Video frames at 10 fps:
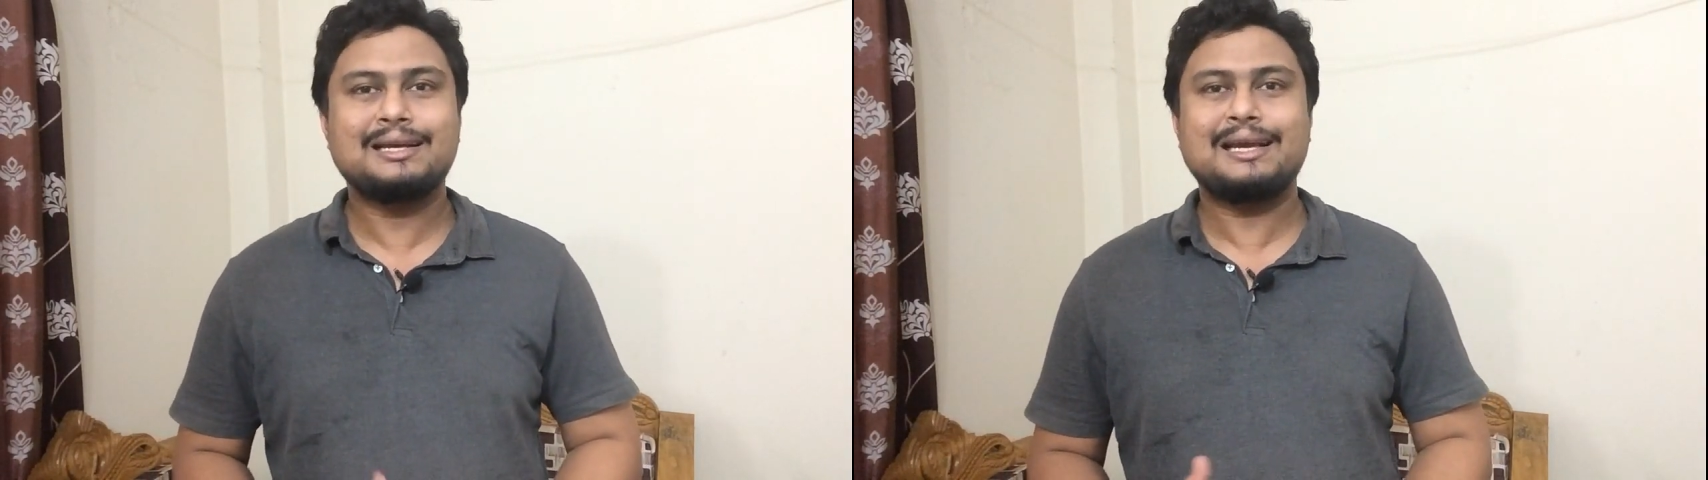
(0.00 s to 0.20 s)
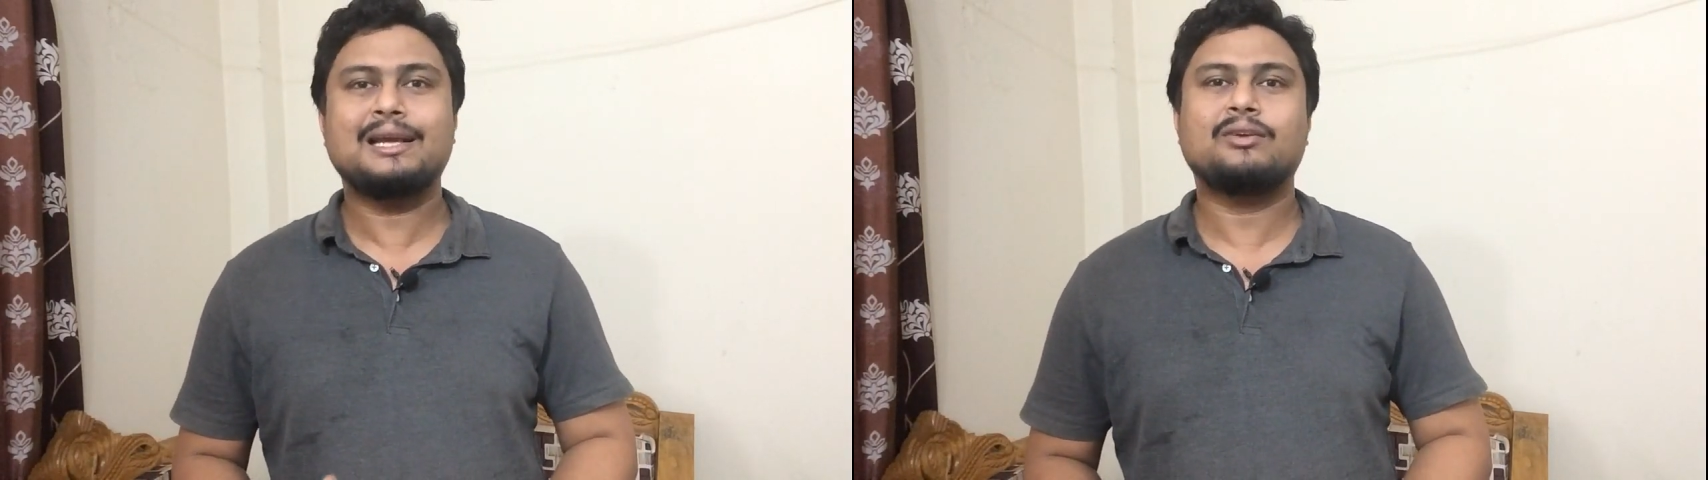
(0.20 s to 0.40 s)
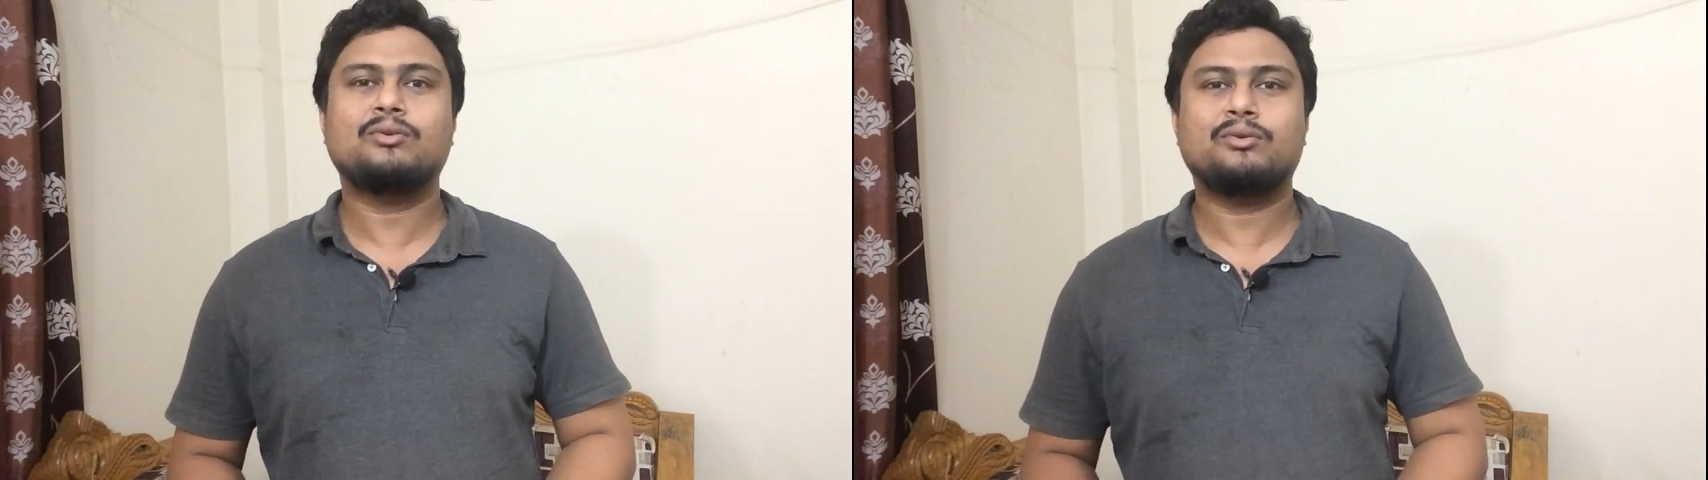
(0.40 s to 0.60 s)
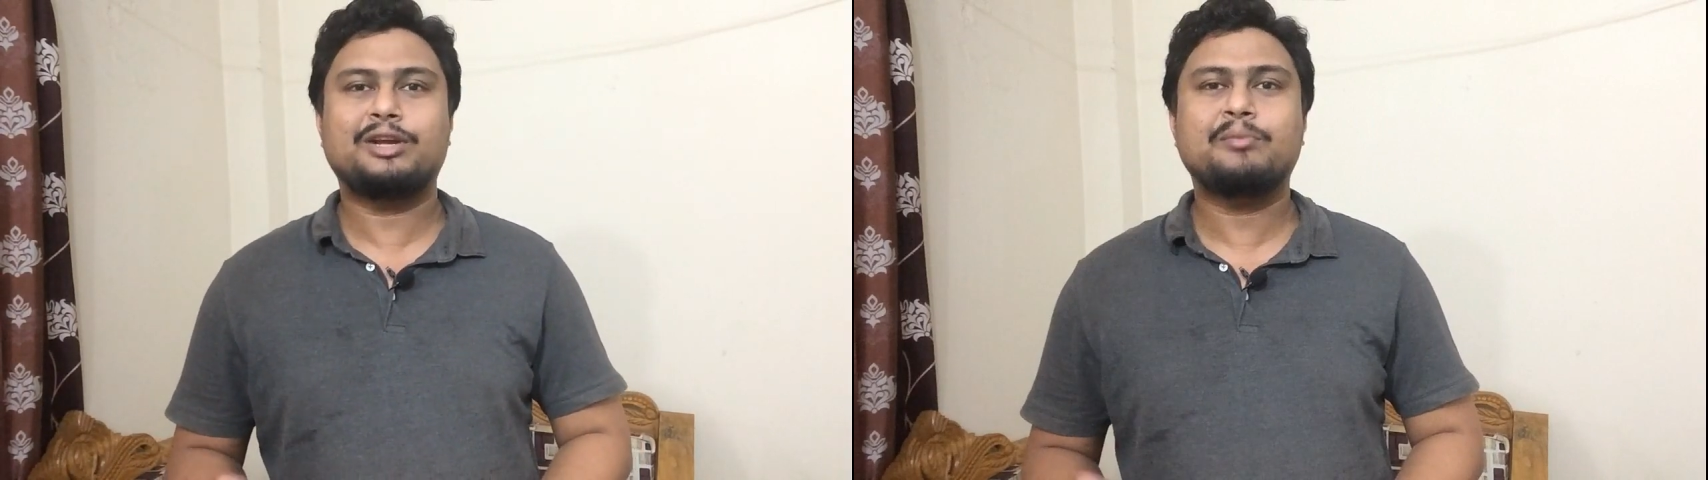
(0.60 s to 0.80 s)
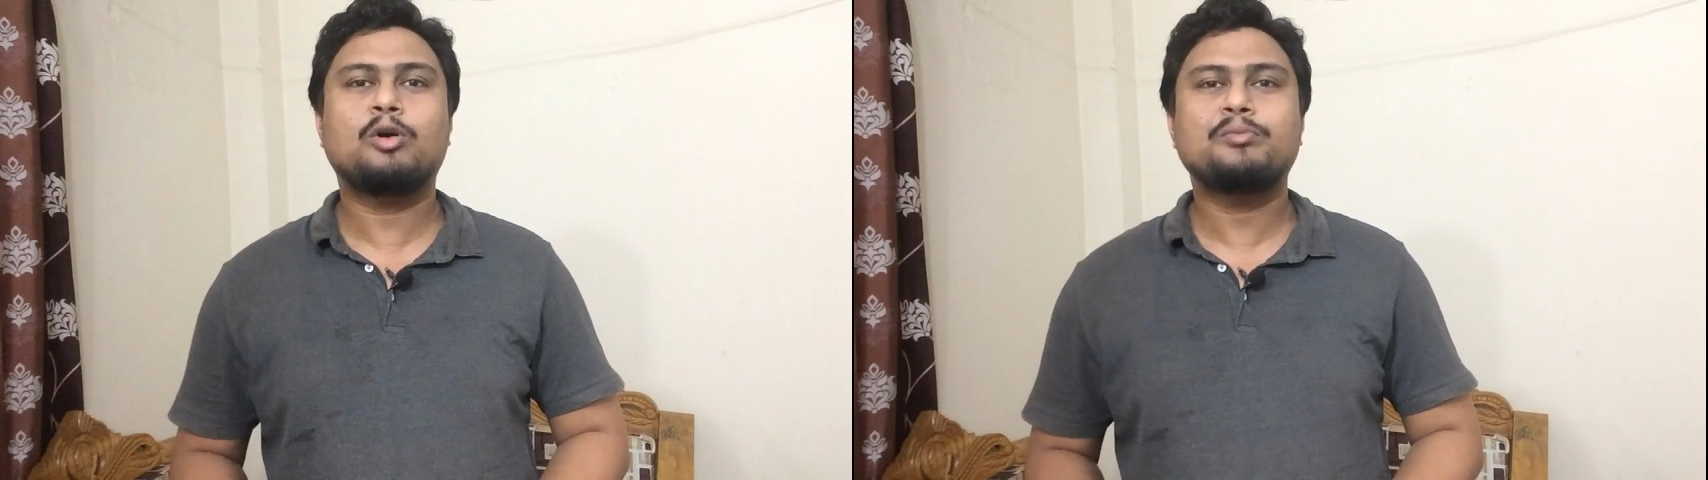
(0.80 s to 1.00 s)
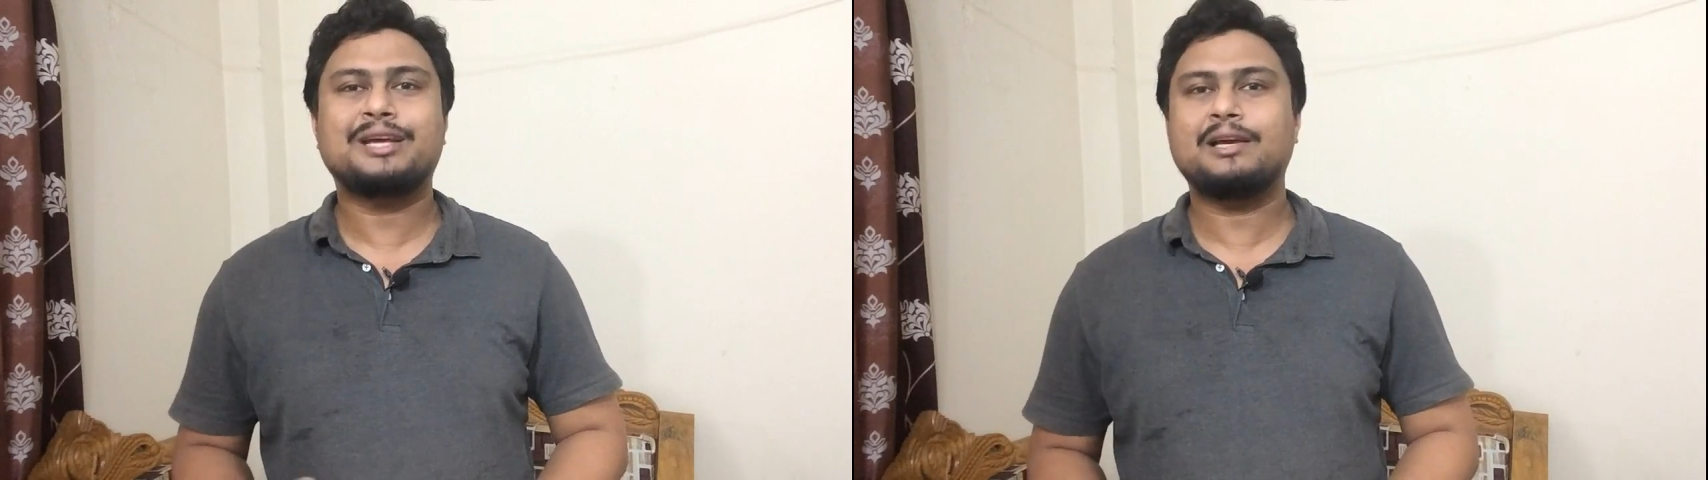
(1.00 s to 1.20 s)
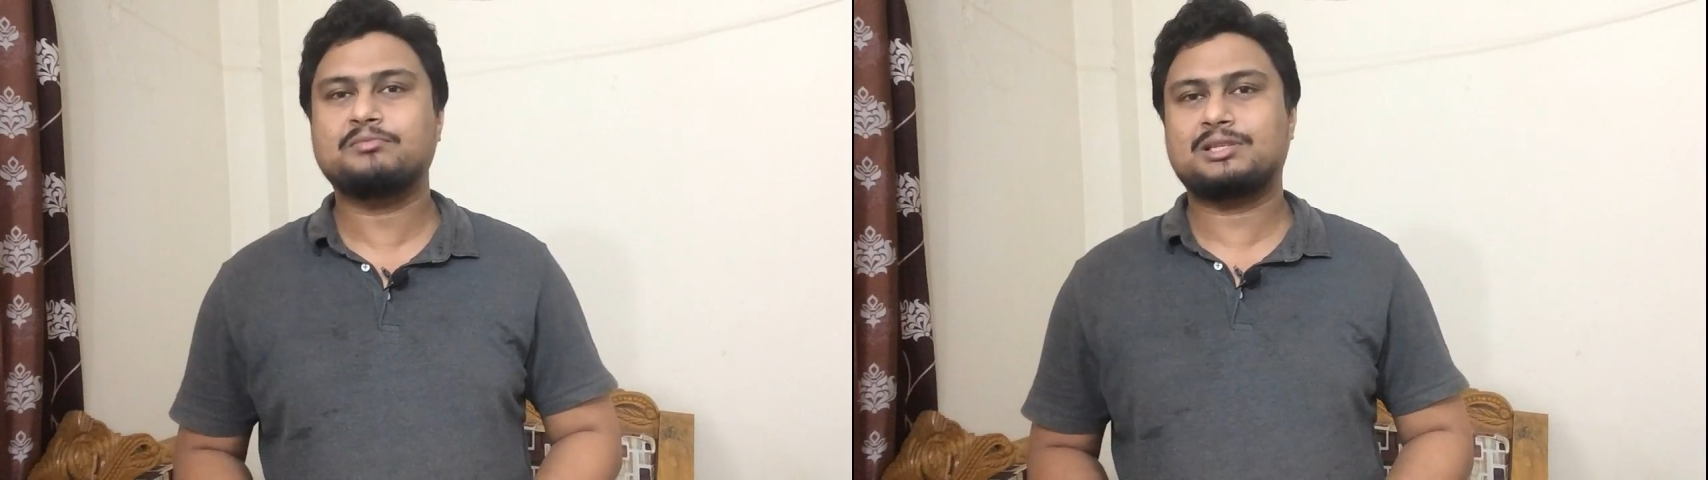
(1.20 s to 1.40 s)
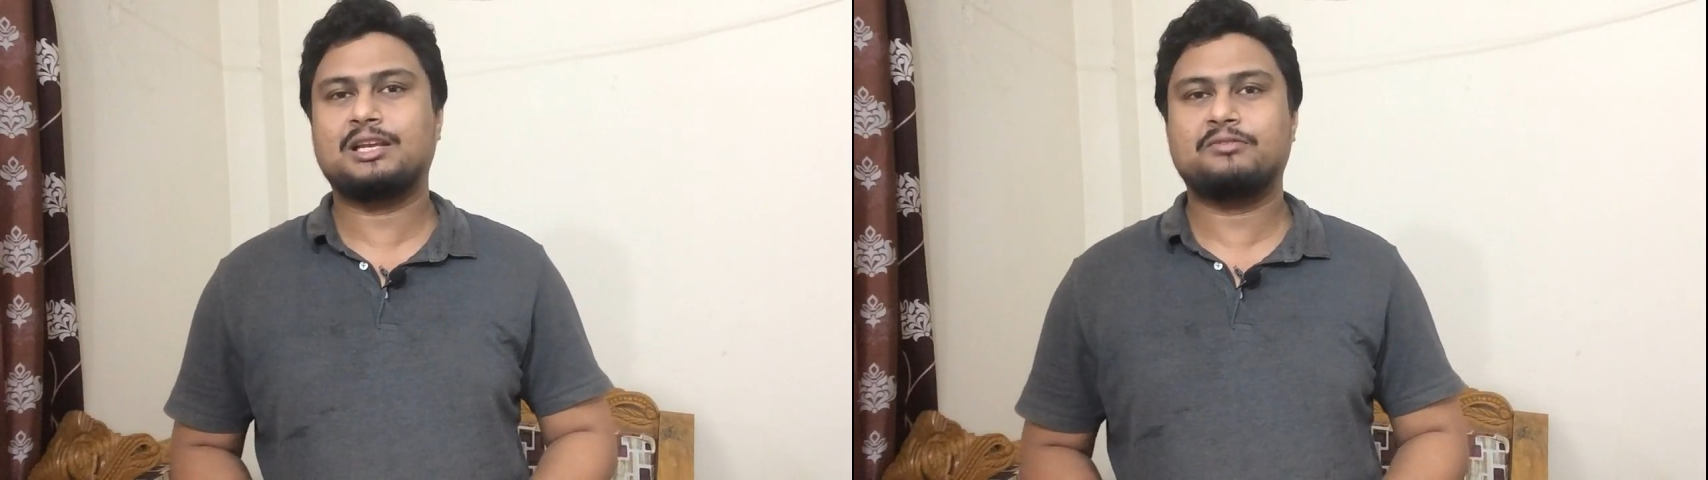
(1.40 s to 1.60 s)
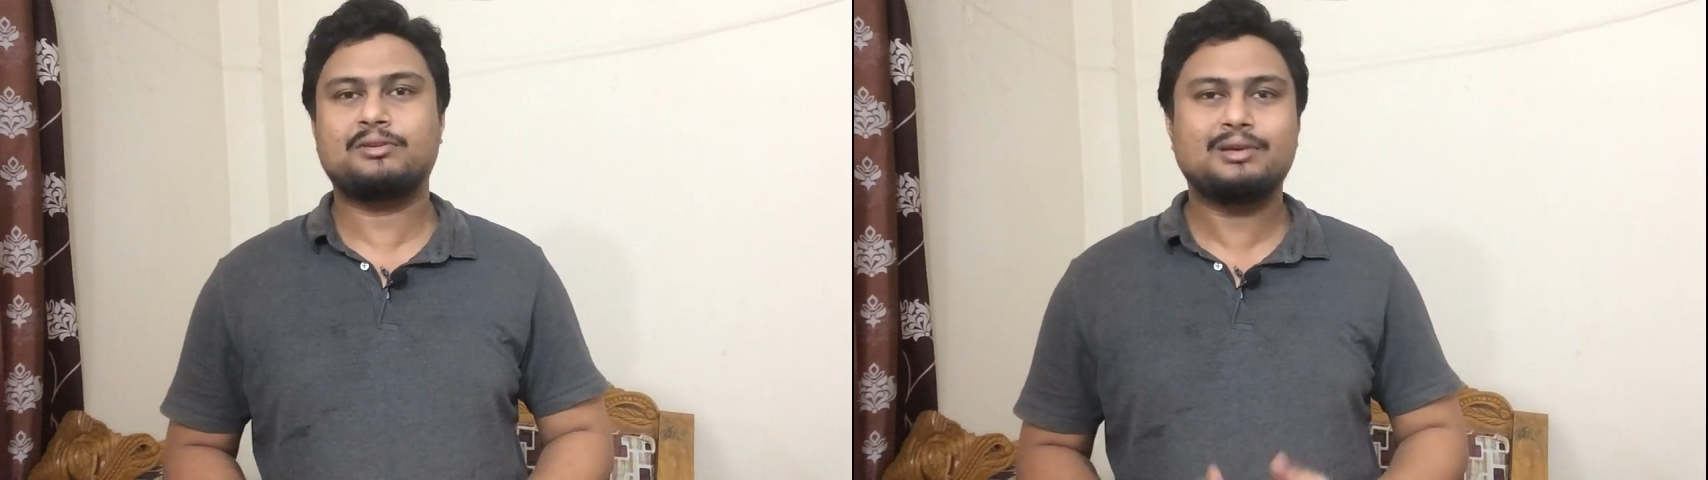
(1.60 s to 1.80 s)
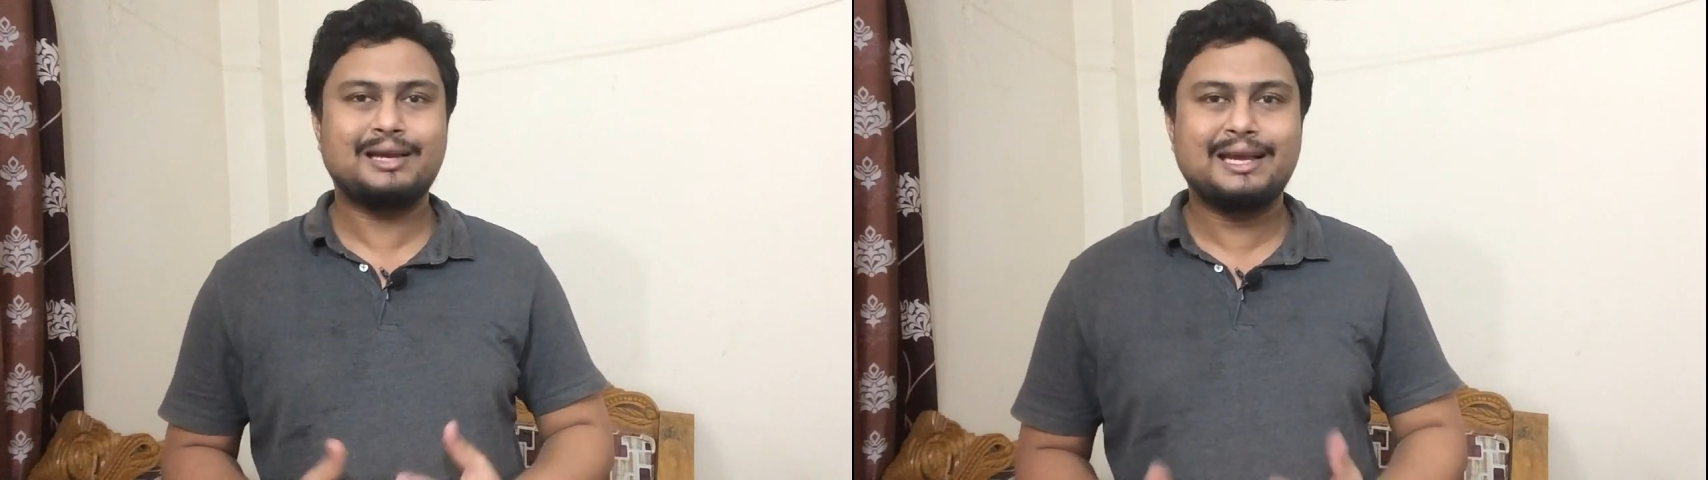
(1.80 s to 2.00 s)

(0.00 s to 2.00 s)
can remove himself